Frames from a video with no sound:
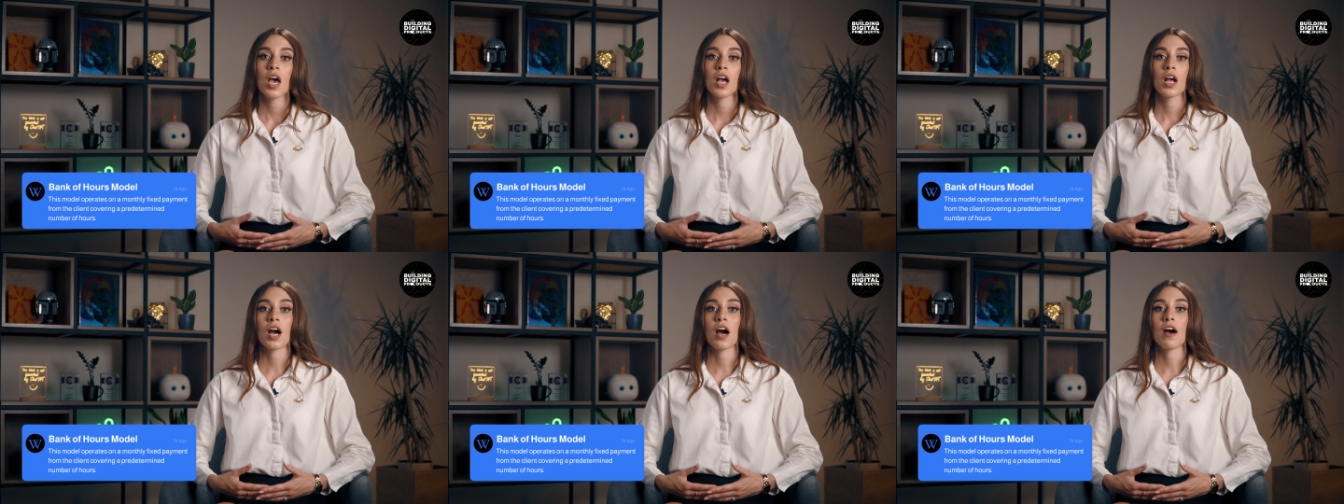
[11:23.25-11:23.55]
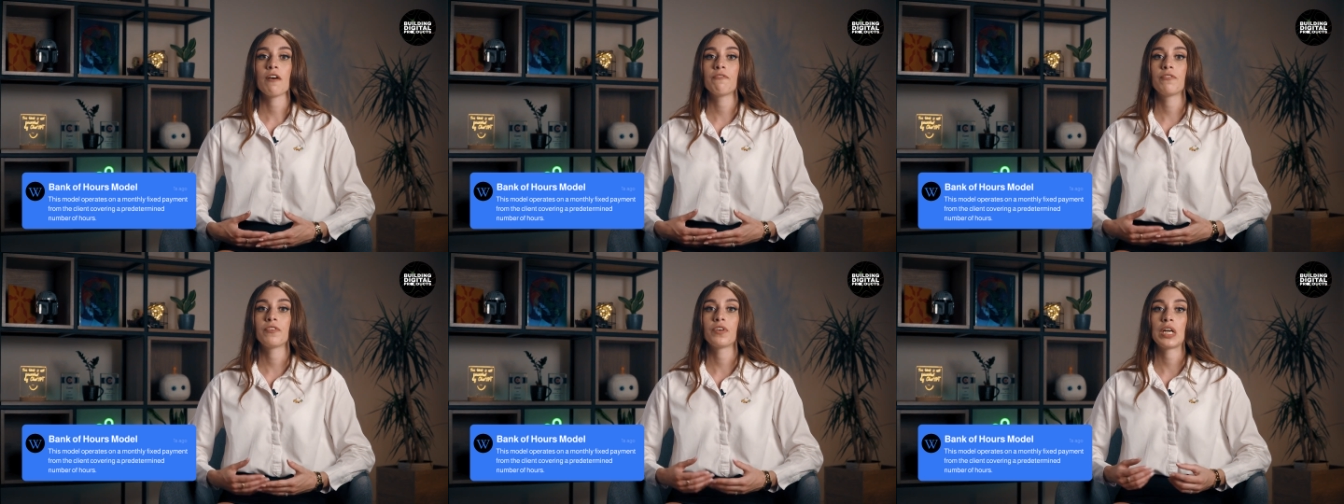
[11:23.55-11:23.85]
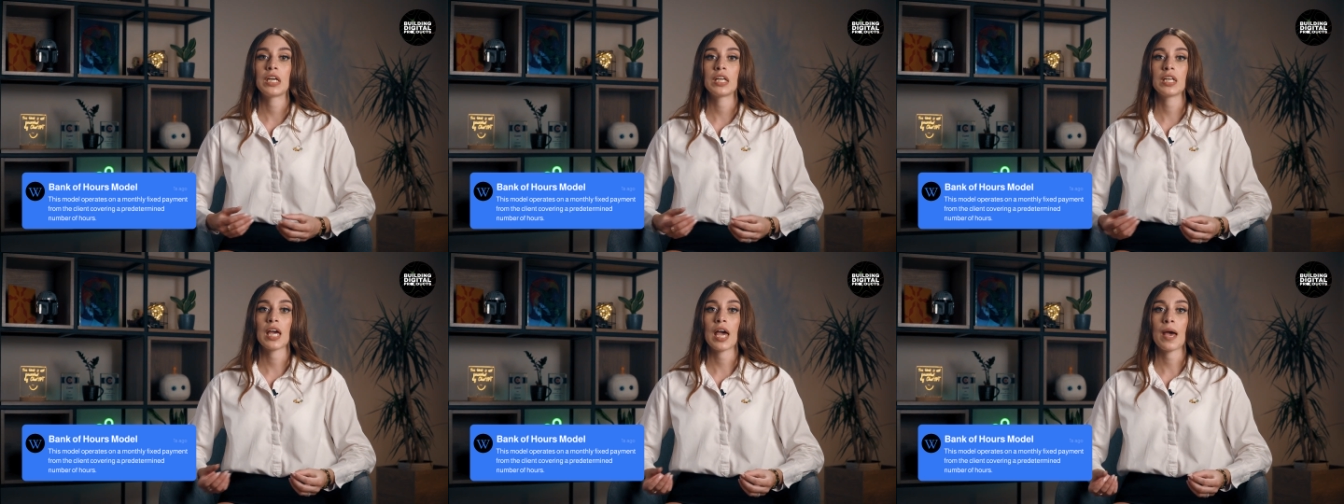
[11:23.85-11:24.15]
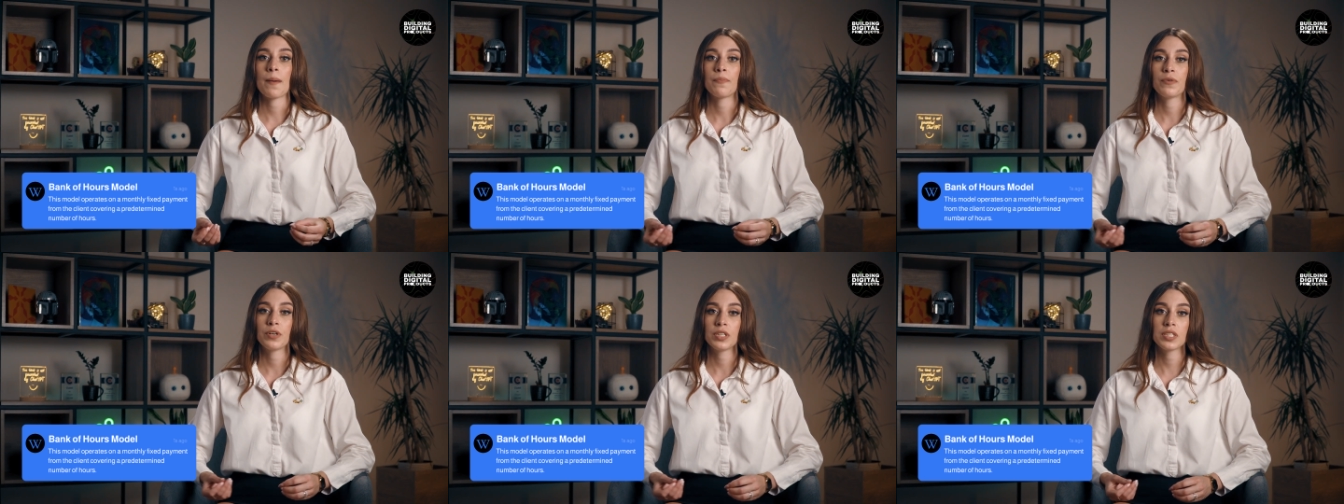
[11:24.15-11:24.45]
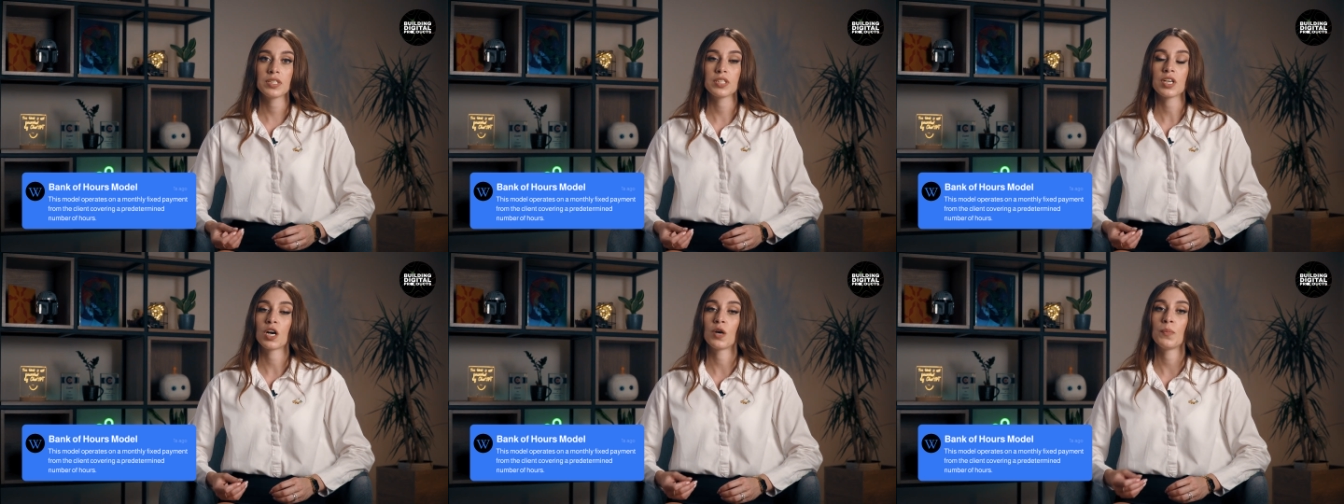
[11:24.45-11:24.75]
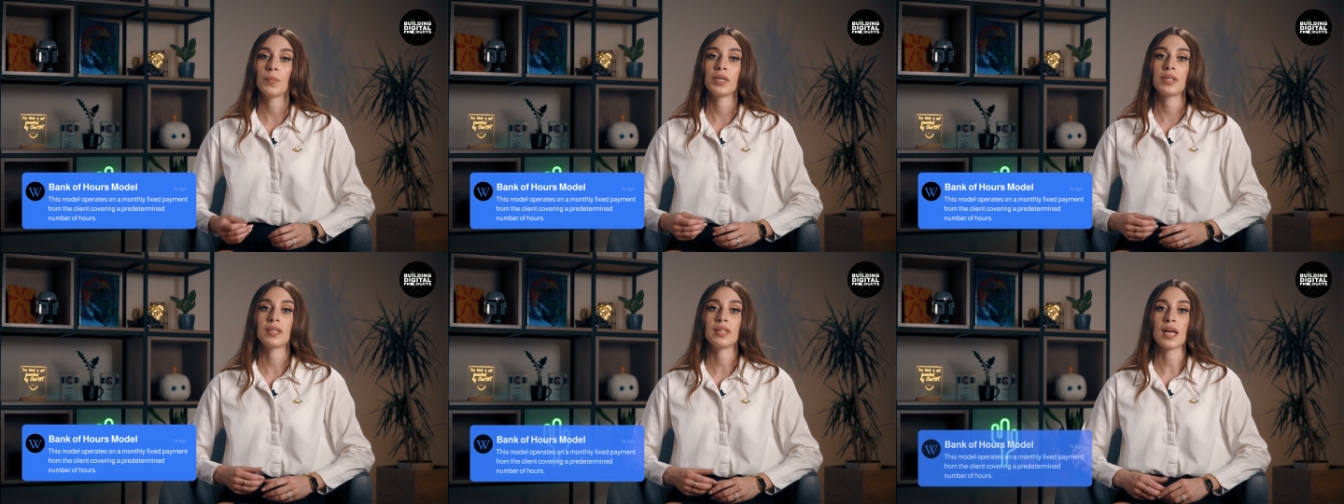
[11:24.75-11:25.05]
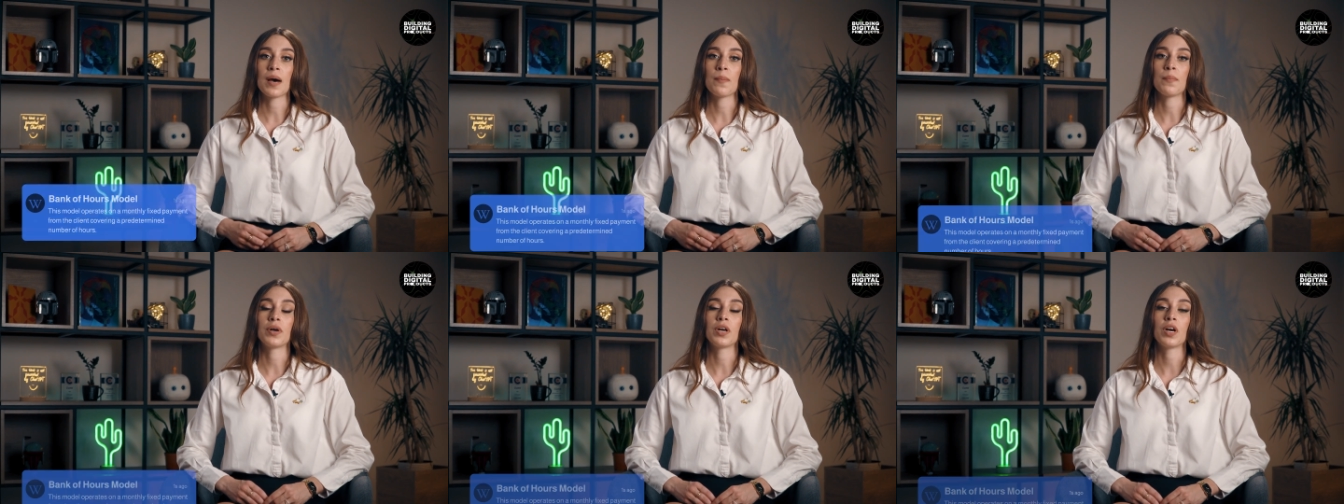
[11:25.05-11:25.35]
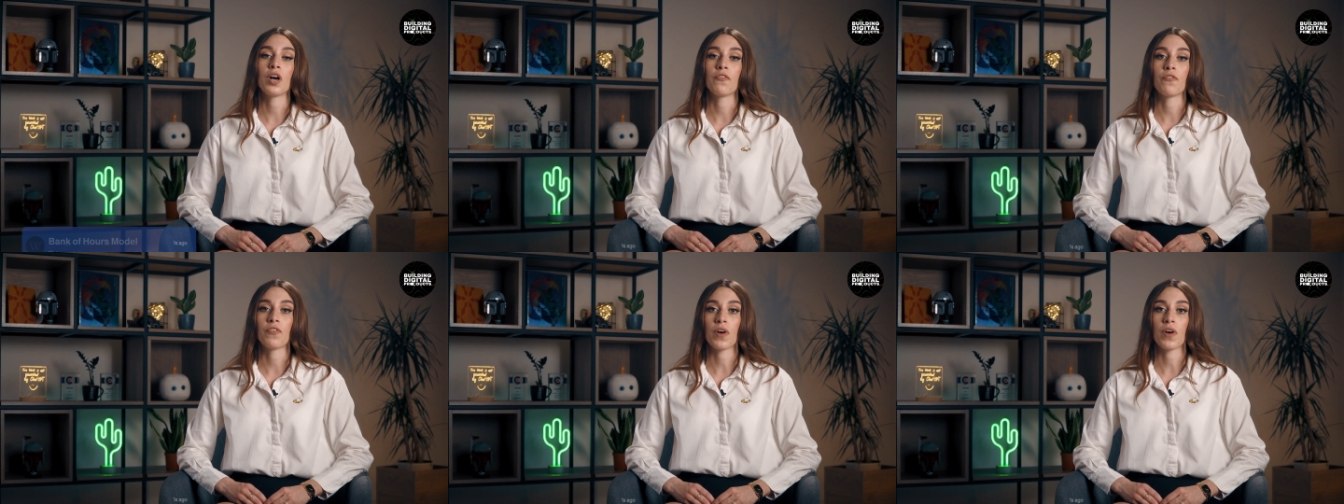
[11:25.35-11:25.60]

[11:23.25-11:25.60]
covering a predetermined number of